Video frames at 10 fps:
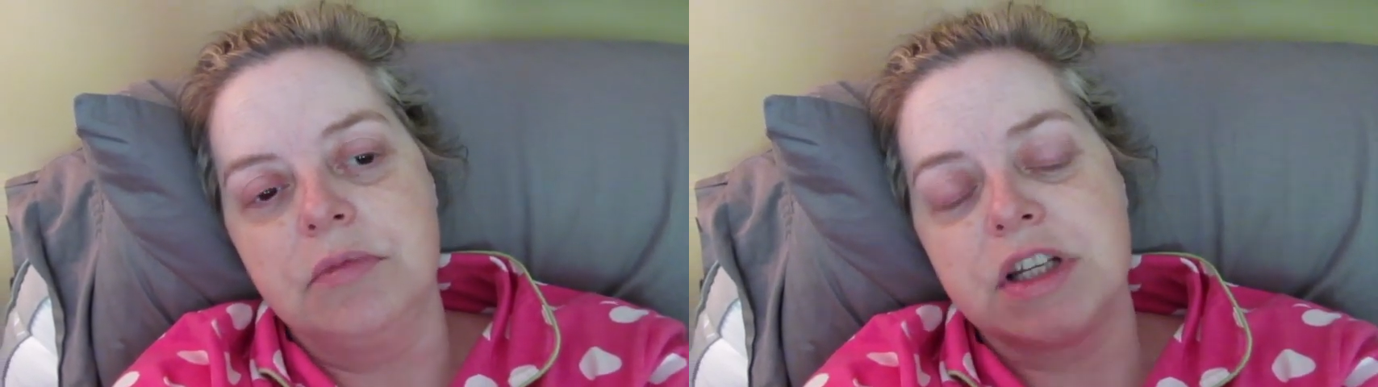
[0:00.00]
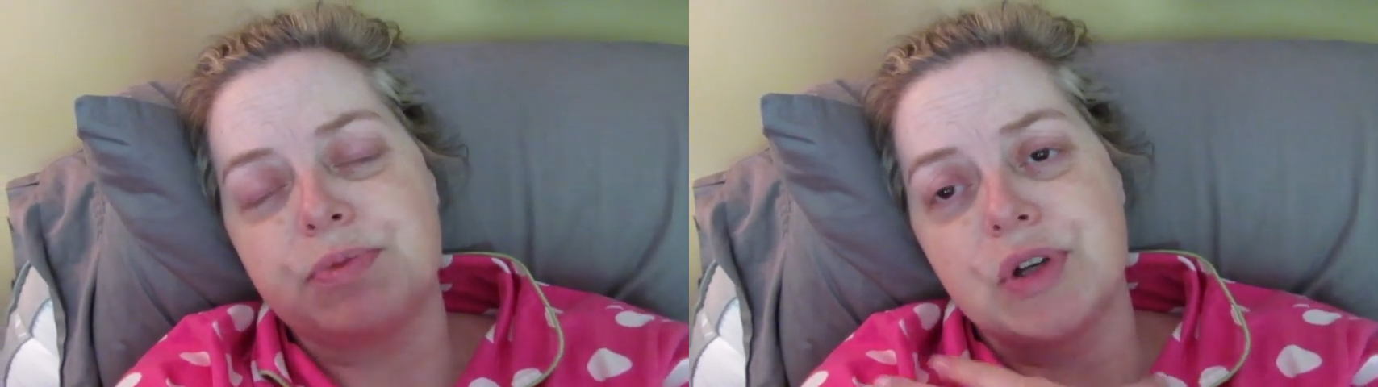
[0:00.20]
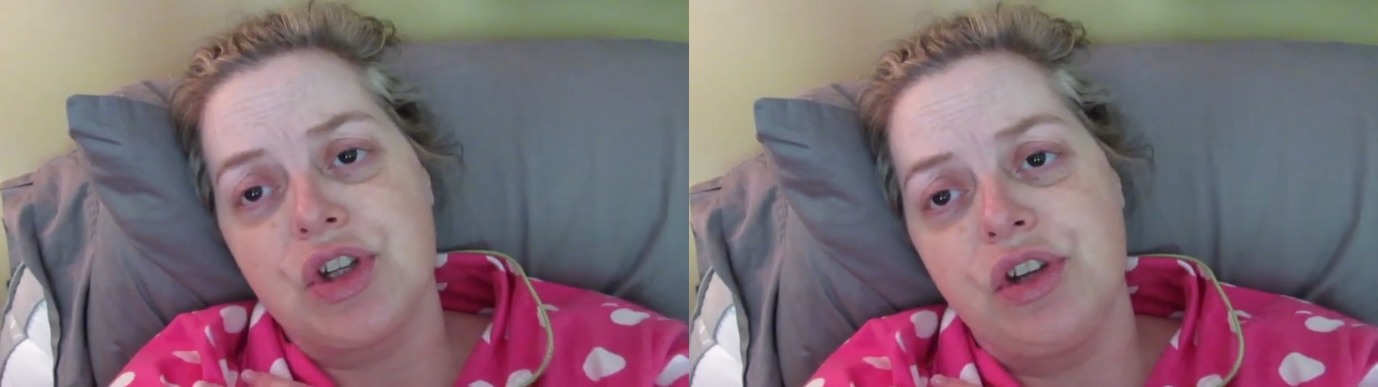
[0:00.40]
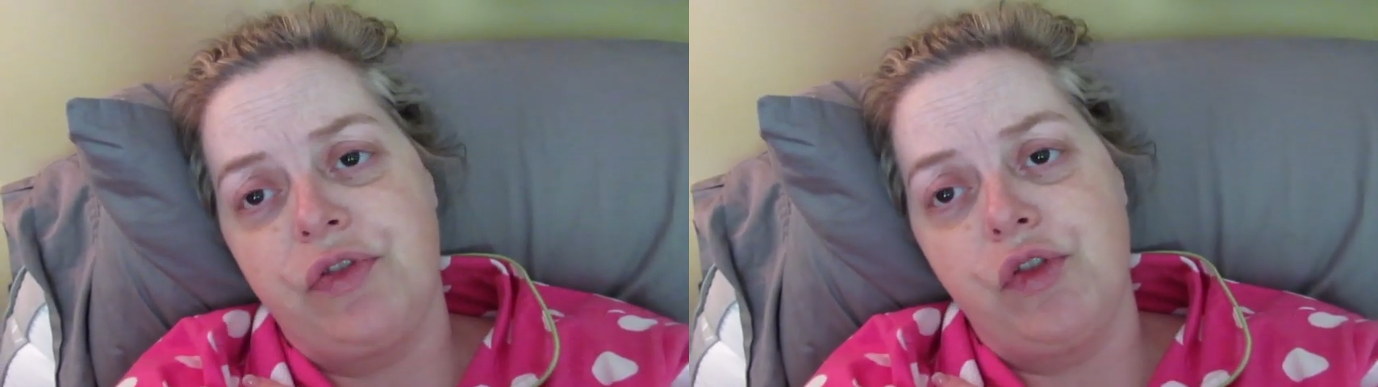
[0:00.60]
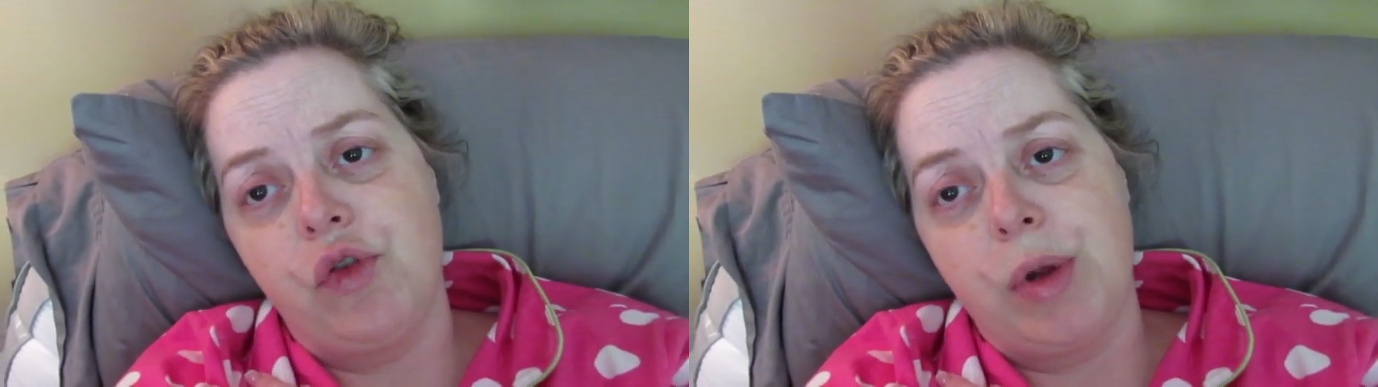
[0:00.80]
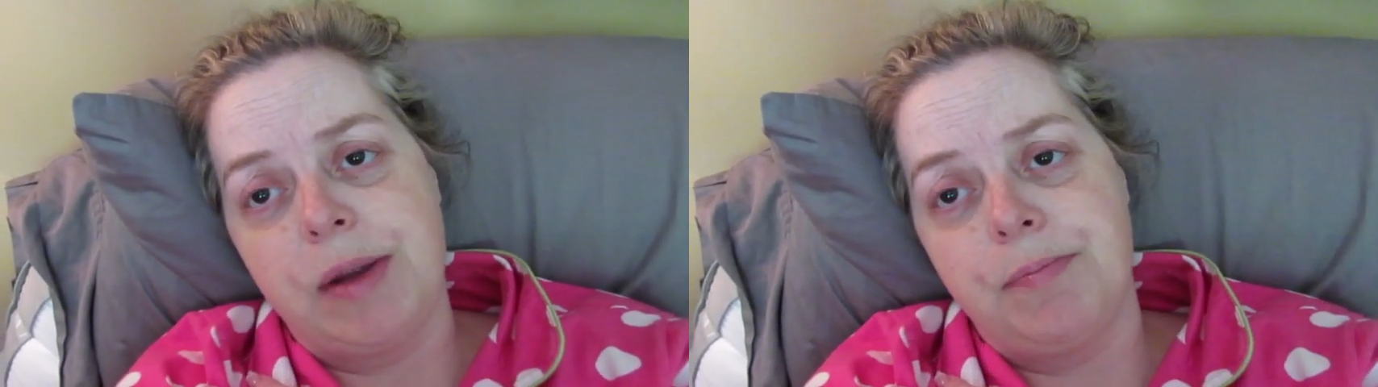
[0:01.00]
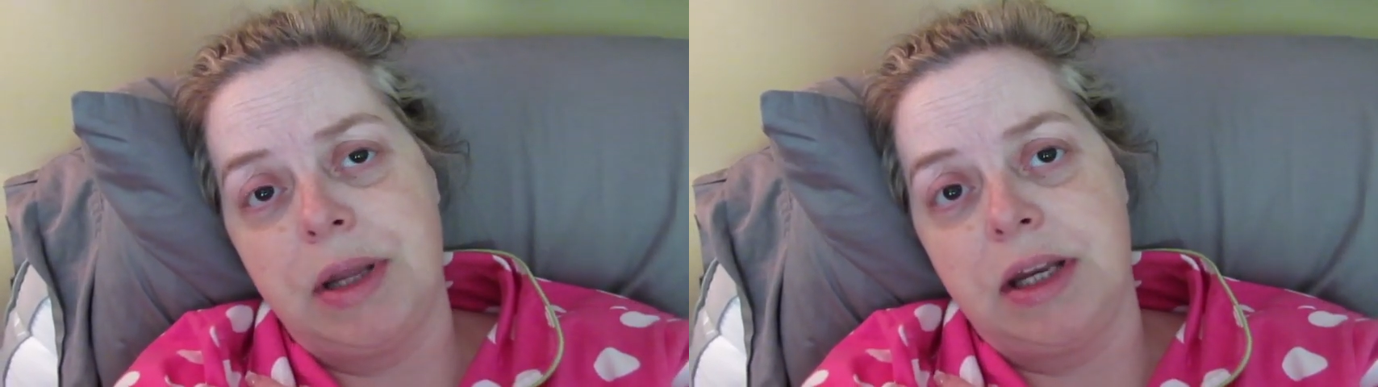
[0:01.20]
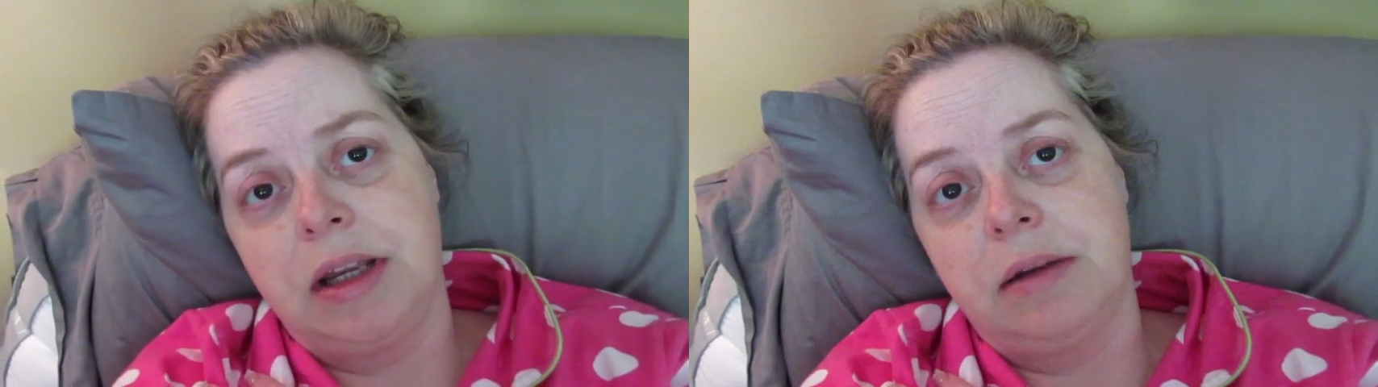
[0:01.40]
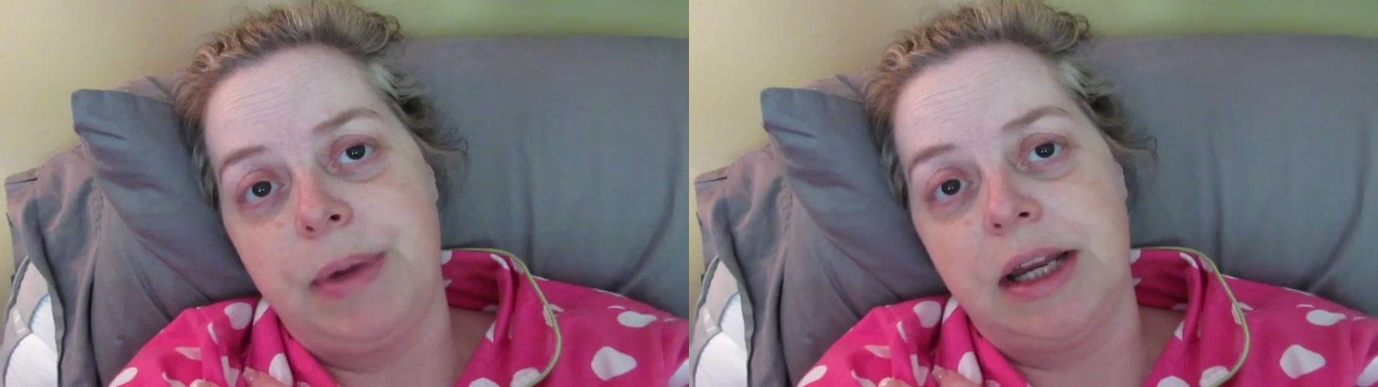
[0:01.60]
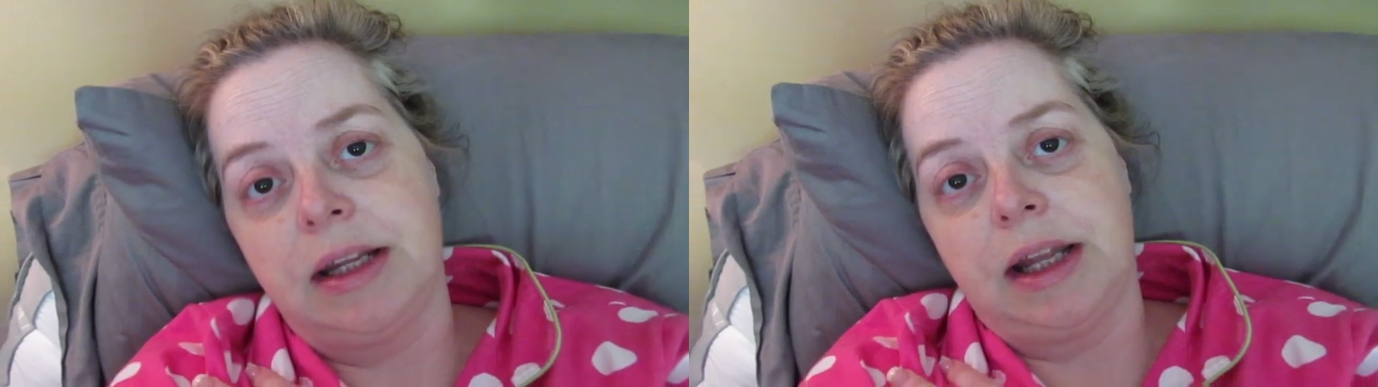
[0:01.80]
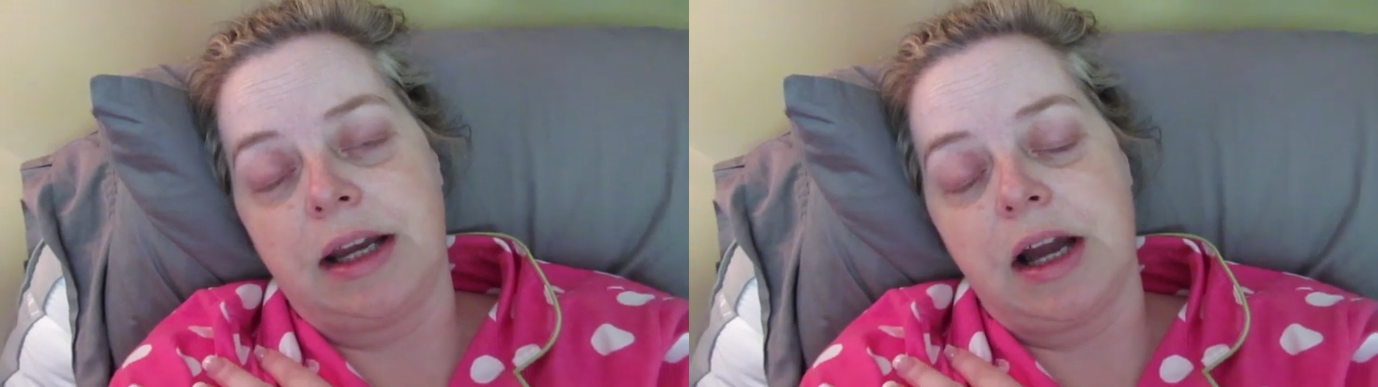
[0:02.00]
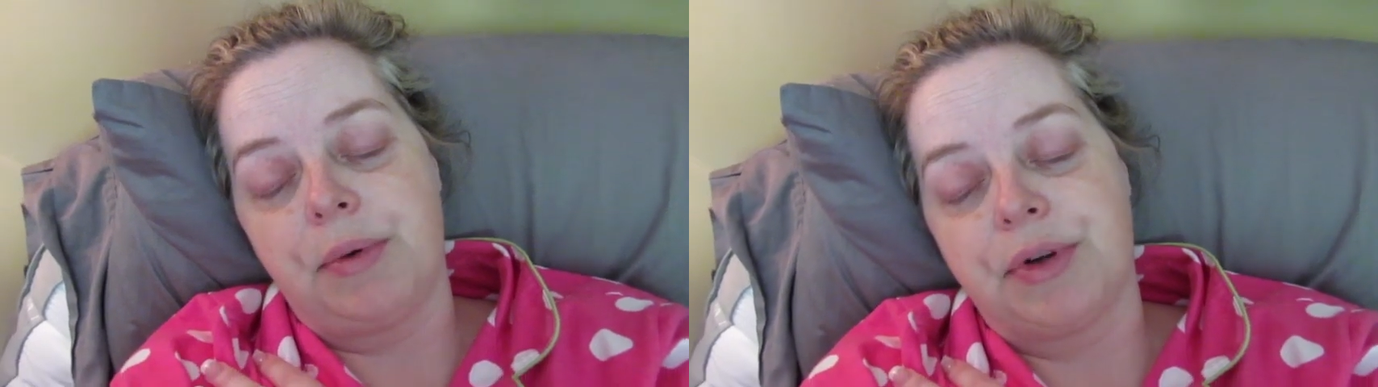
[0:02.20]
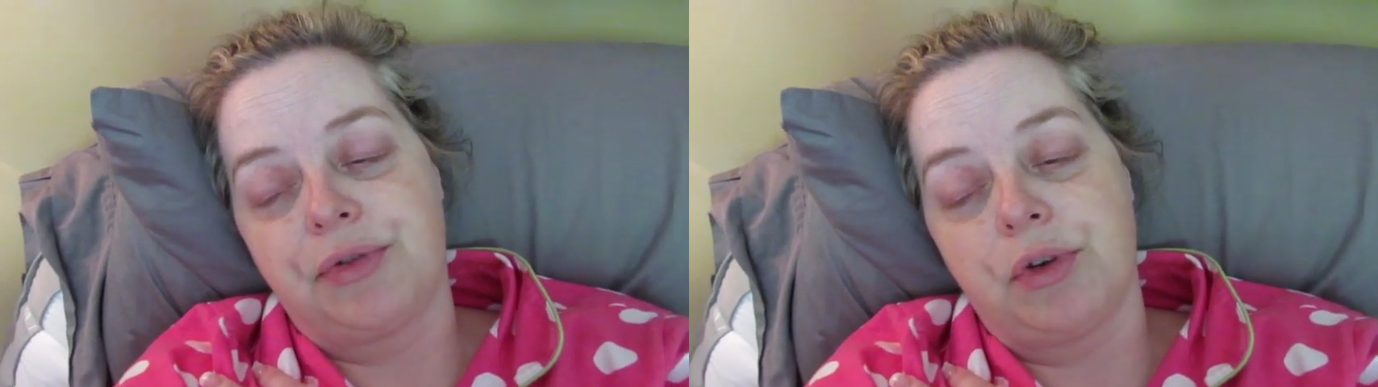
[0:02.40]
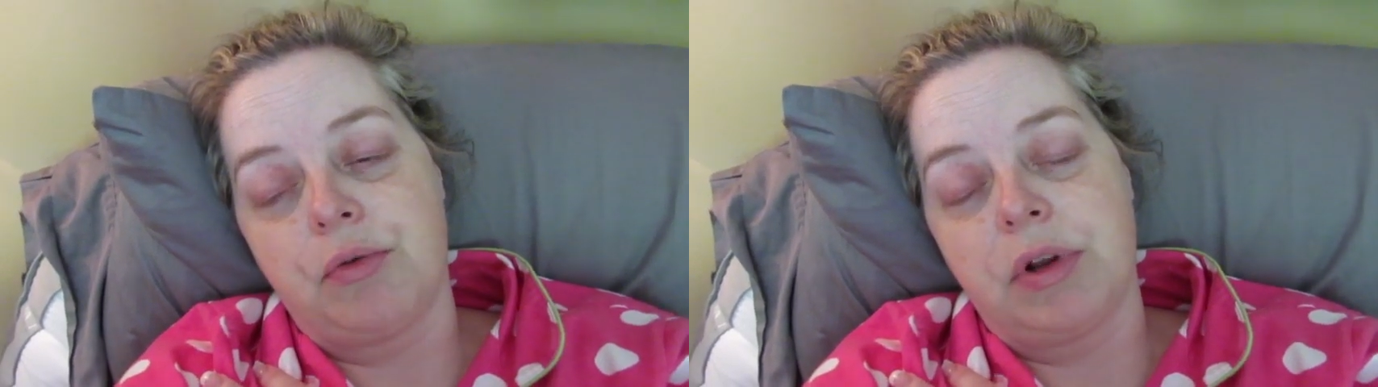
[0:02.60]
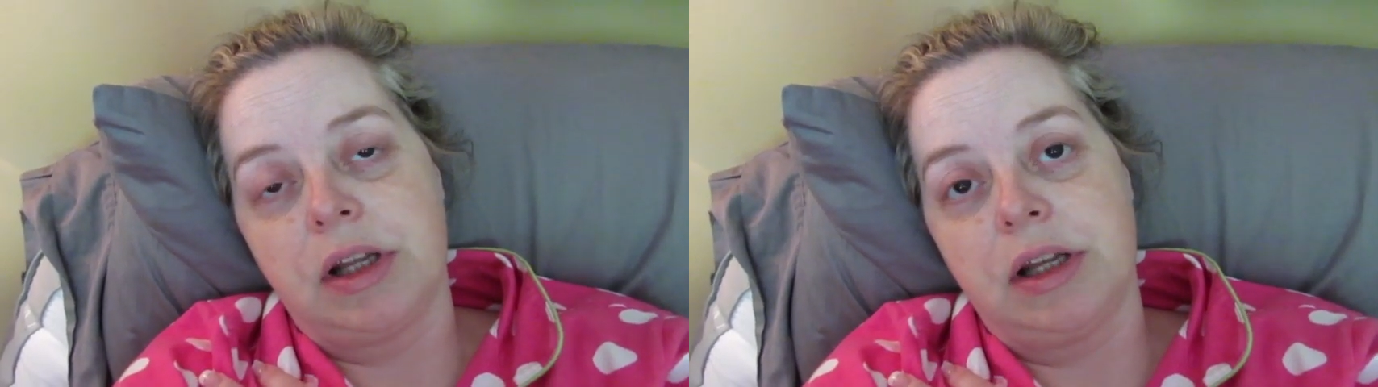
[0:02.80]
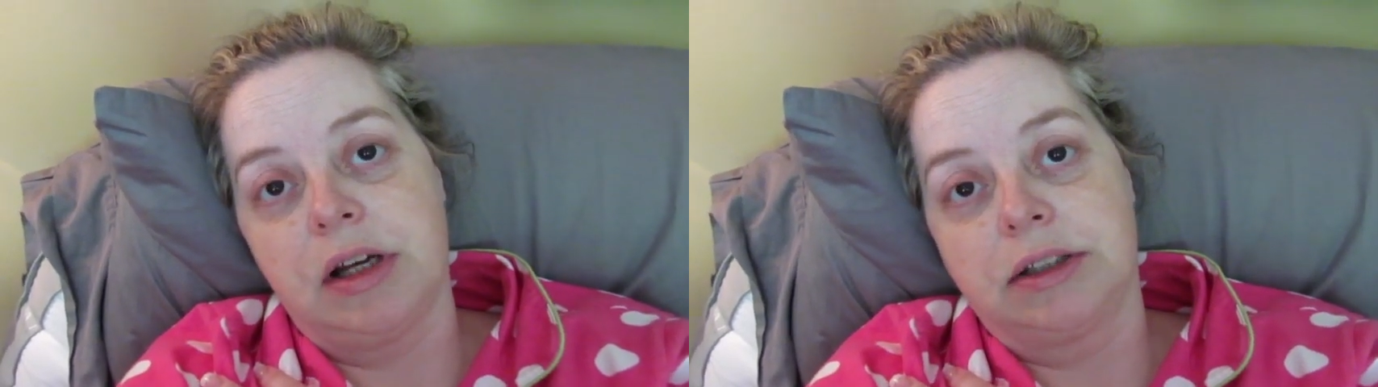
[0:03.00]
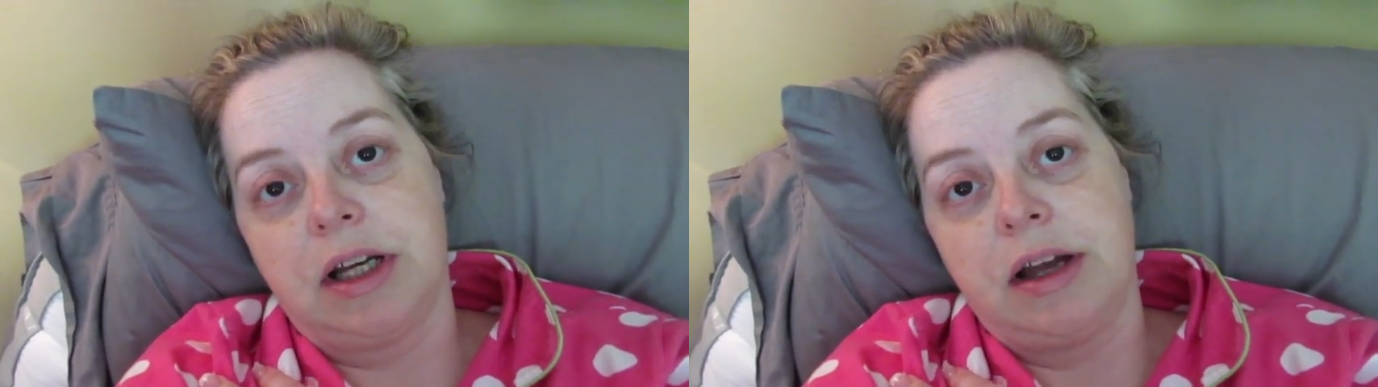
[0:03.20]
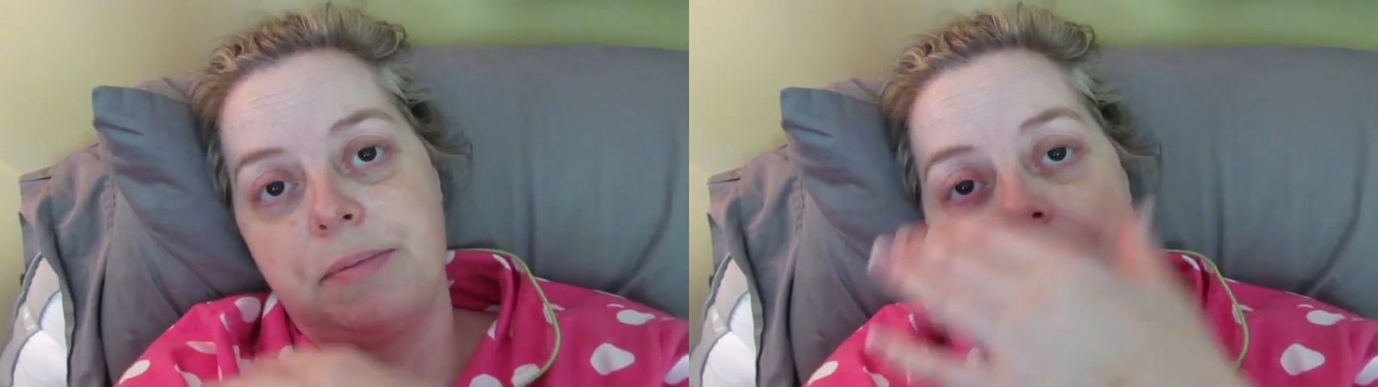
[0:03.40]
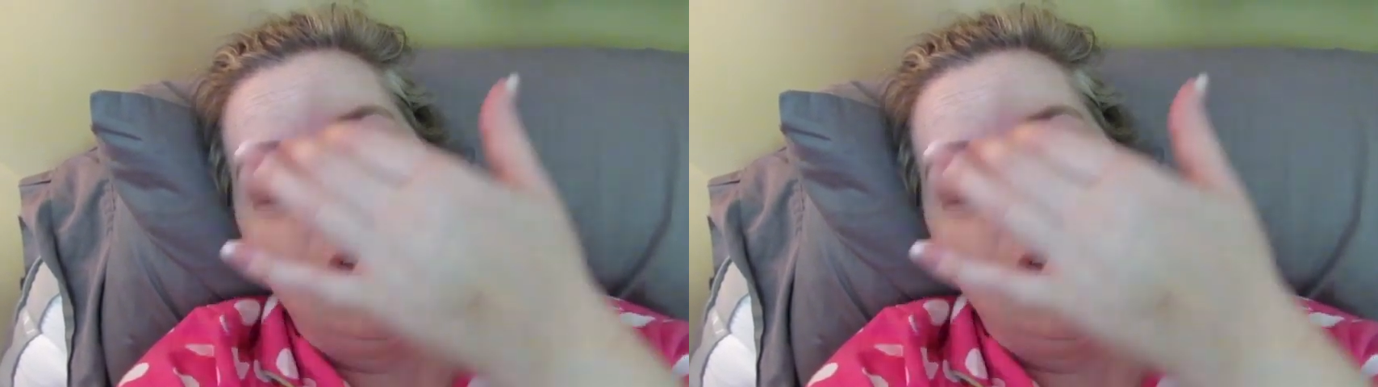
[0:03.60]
especially if you've been intubated like I was for a really long time,